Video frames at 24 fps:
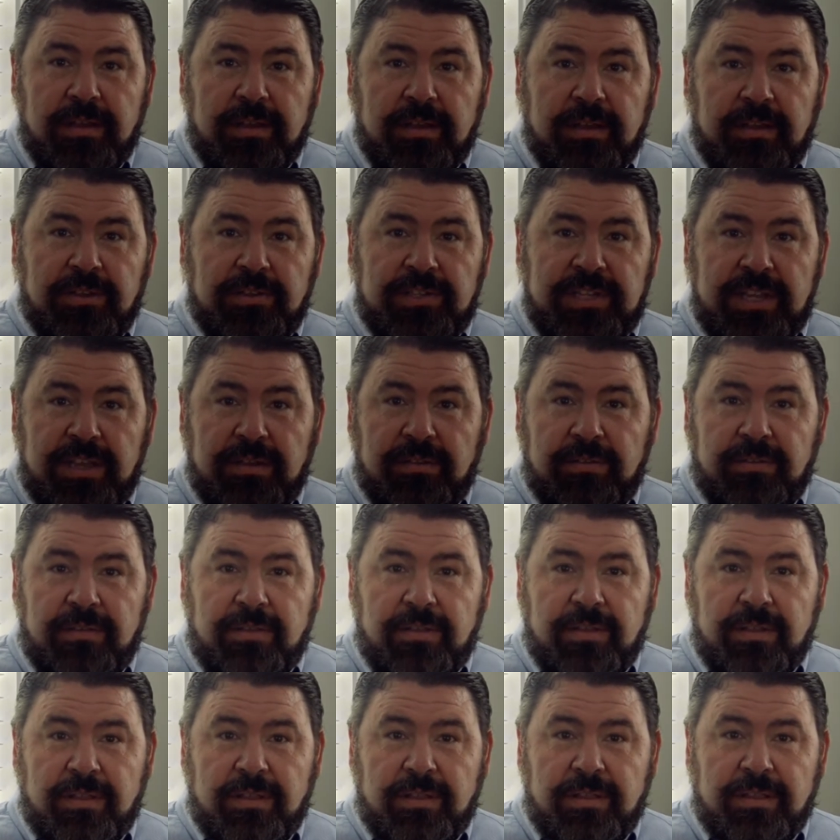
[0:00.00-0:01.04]
You see,
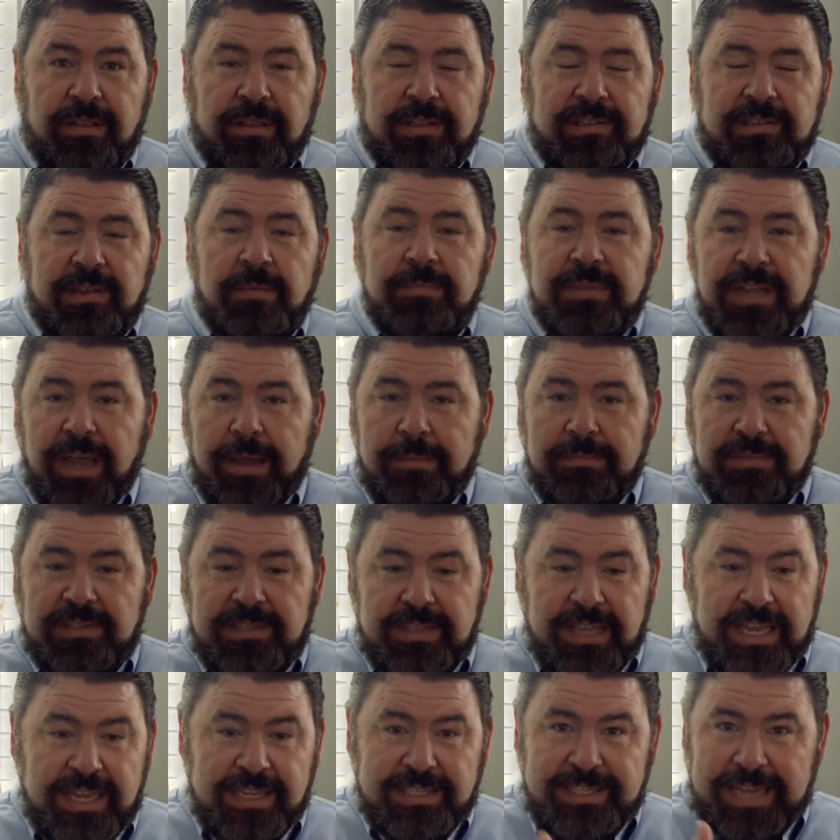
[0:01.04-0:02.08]
sometimes
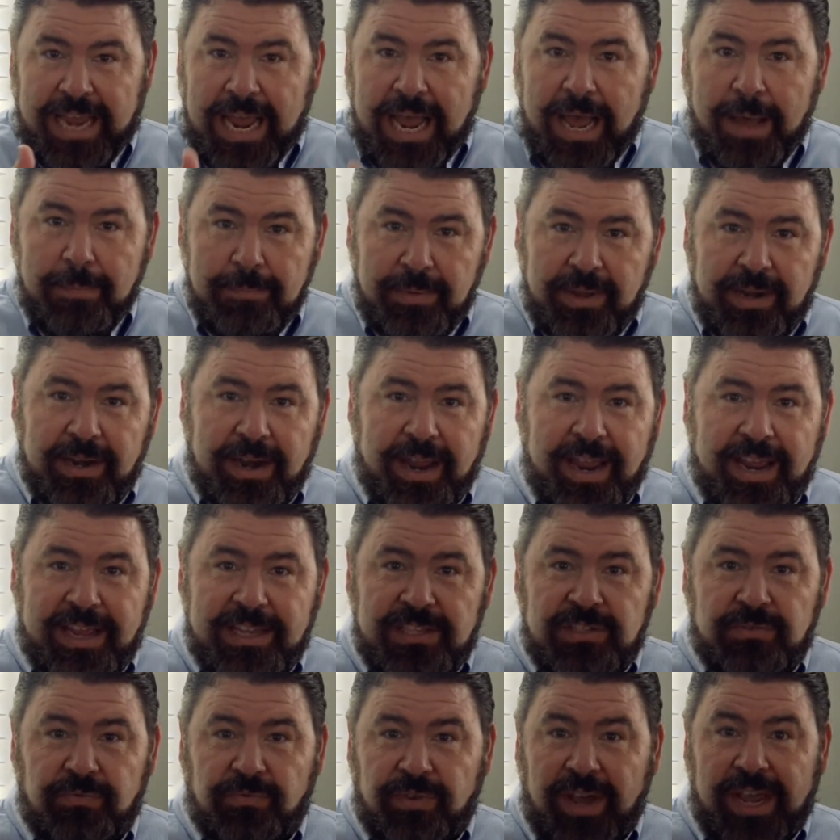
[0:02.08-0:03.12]
things happen
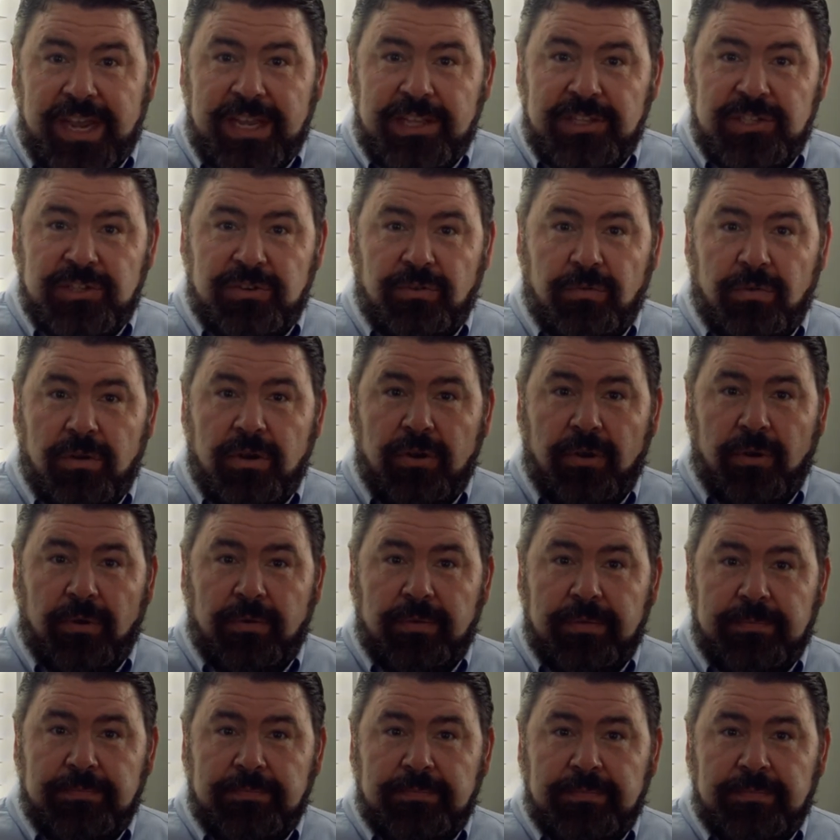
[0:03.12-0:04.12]
as vines grow.